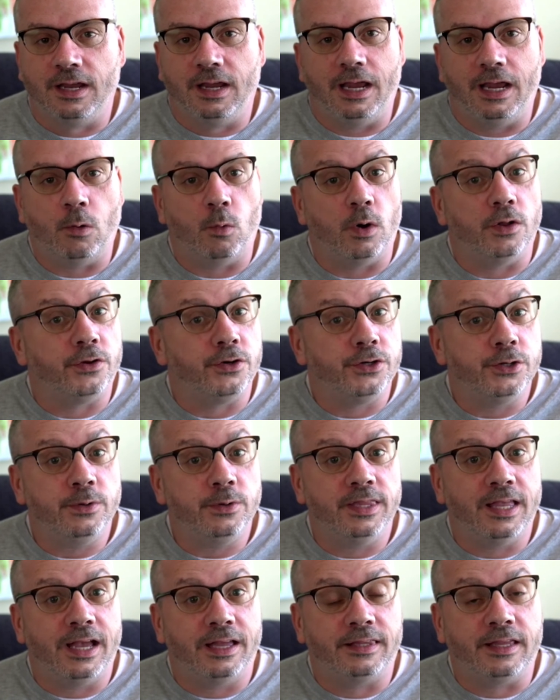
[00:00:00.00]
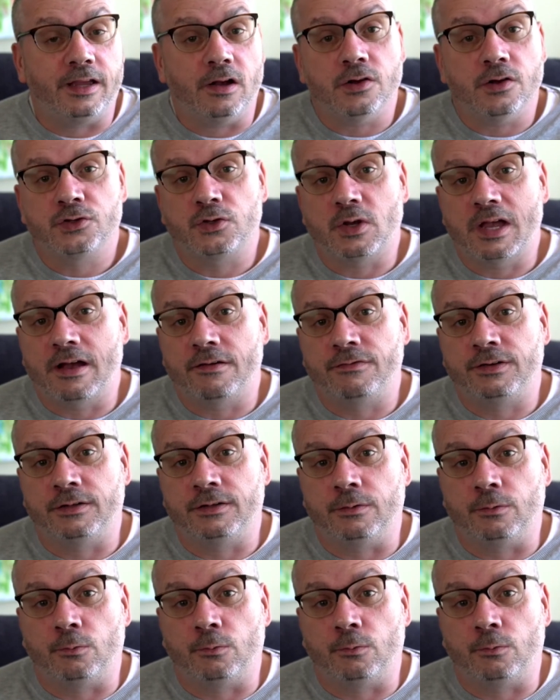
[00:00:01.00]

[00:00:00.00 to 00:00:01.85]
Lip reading: And while they're doing that, they also have to